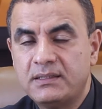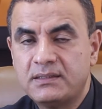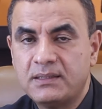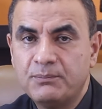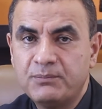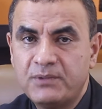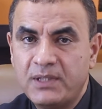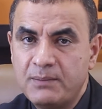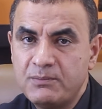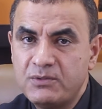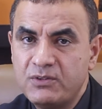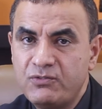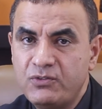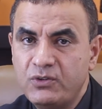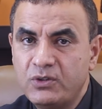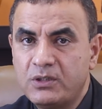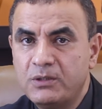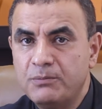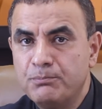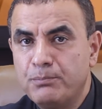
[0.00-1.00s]
Sometimes if
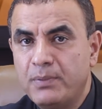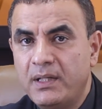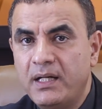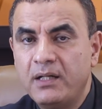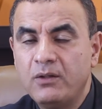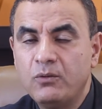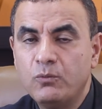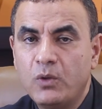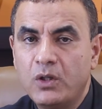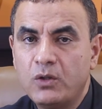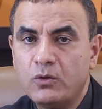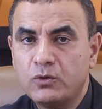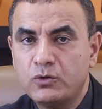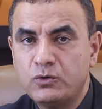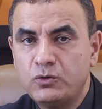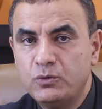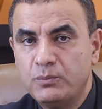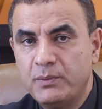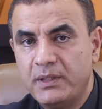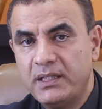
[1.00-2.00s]
you combine one or
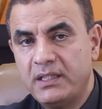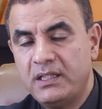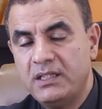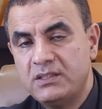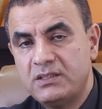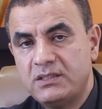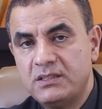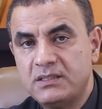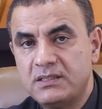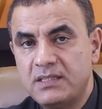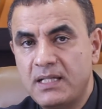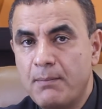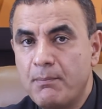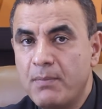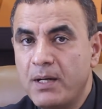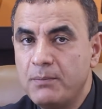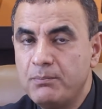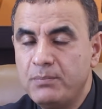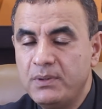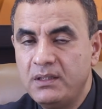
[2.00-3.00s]
two medications, that
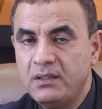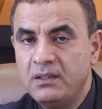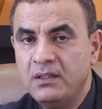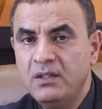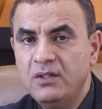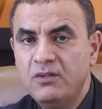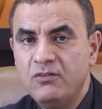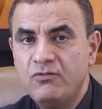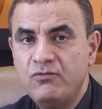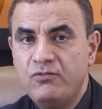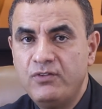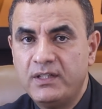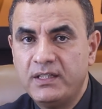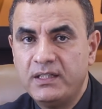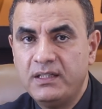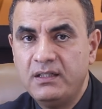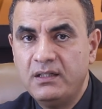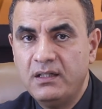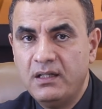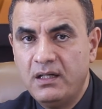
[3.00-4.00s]
might be
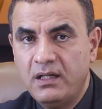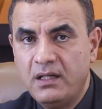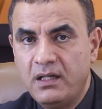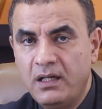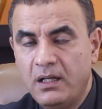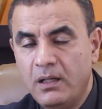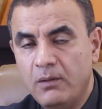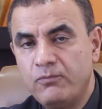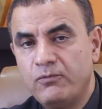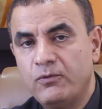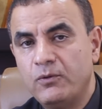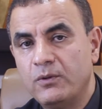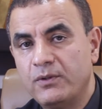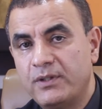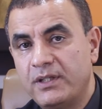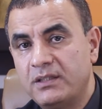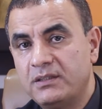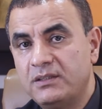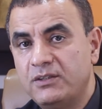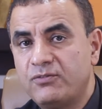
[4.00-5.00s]
very helpful.
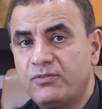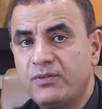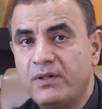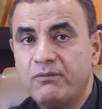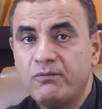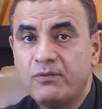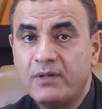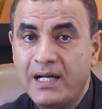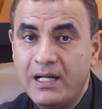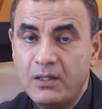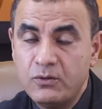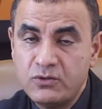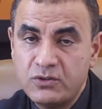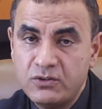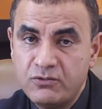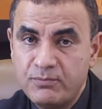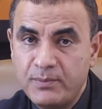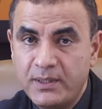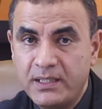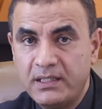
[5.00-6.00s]
There are different routes
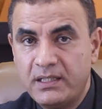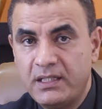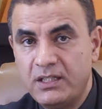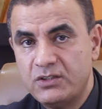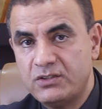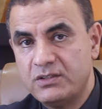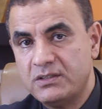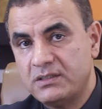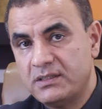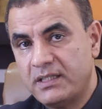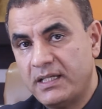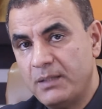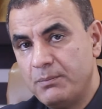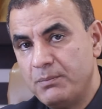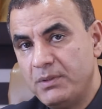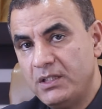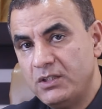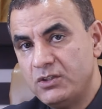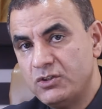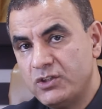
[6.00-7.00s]
of medications. It can
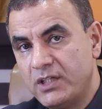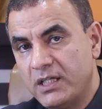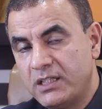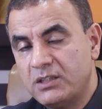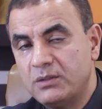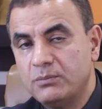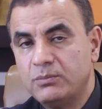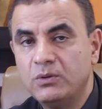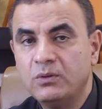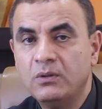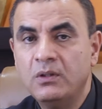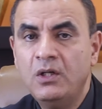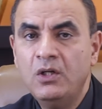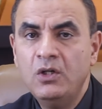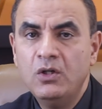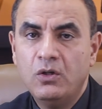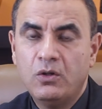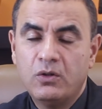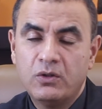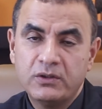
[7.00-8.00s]
be injectable,
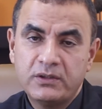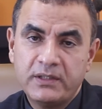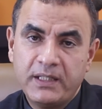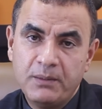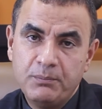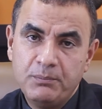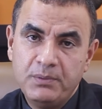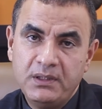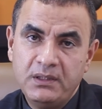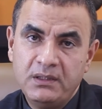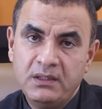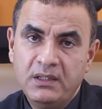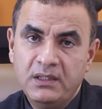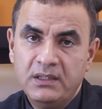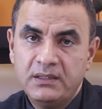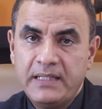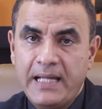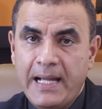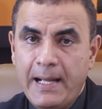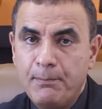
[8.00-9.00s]
or it can be
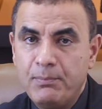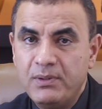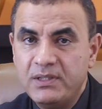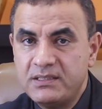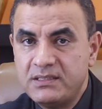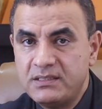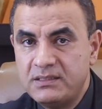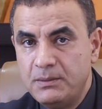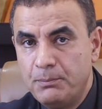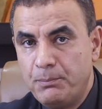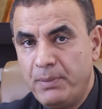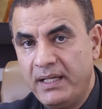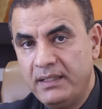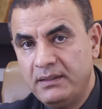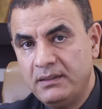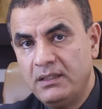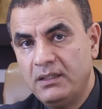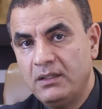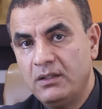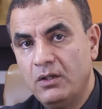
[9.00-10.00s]
tablets,
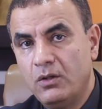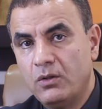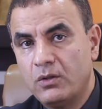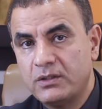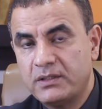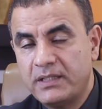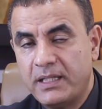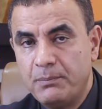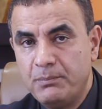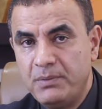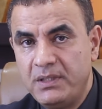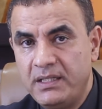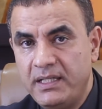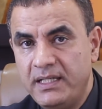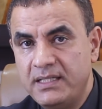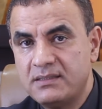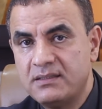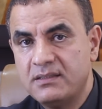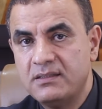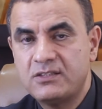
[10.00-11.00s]
depending, or it can be
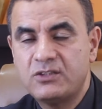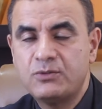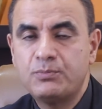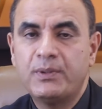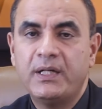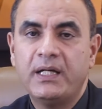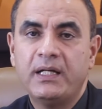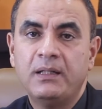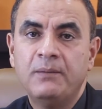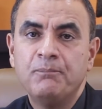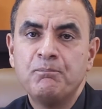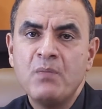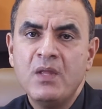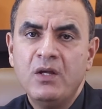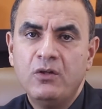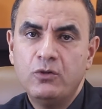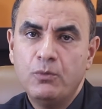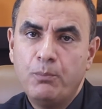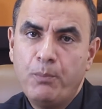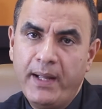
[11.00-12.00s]
nasal spray,
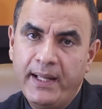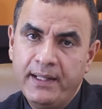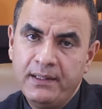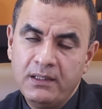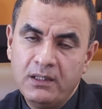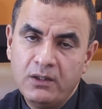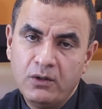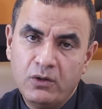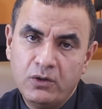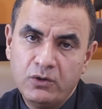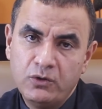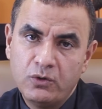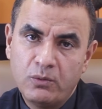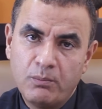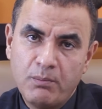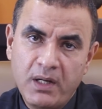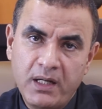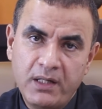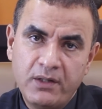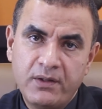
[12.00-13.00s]
depending on your
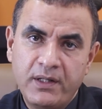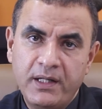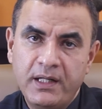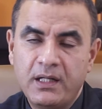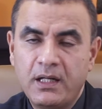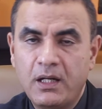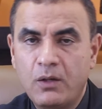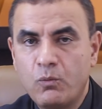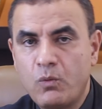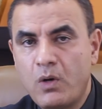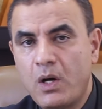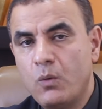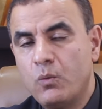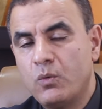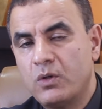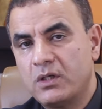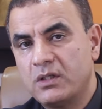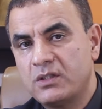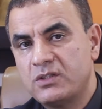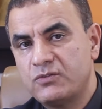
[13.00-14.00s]
migraine and what
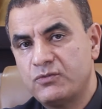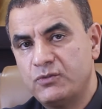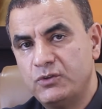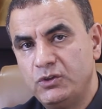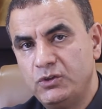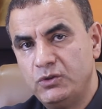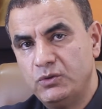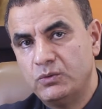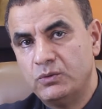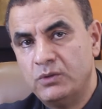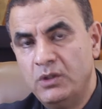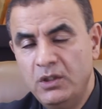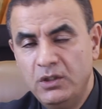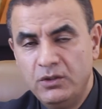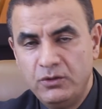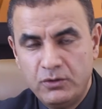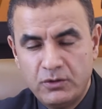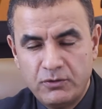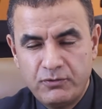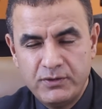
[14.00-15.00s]
works for you.
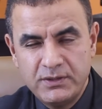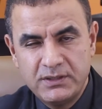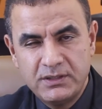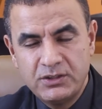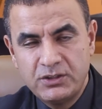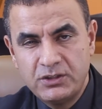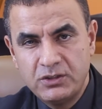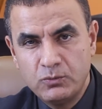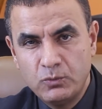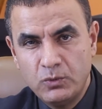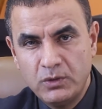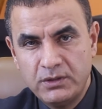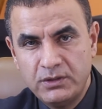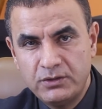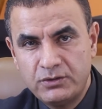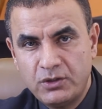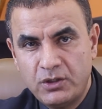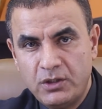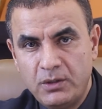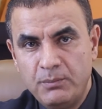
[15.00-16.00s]
Your physician will
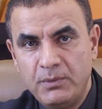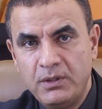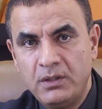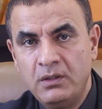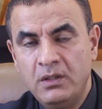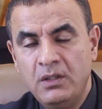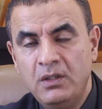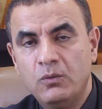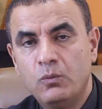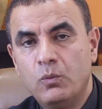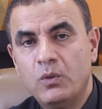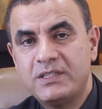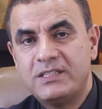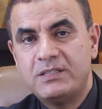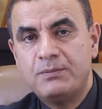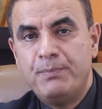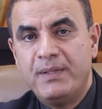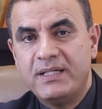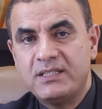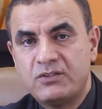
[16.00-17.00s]
determine
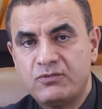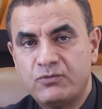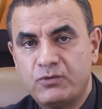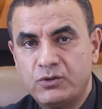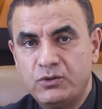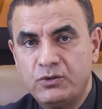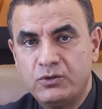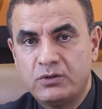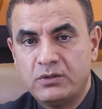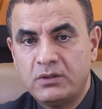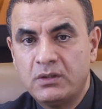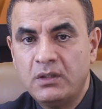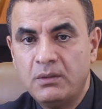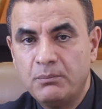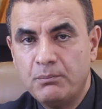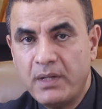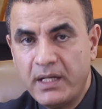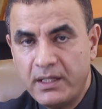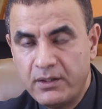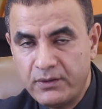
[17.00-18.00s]
what's best for your
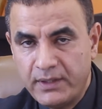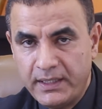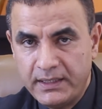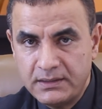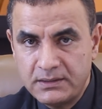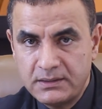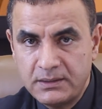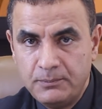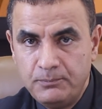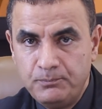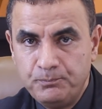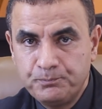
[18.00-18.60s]
migraines.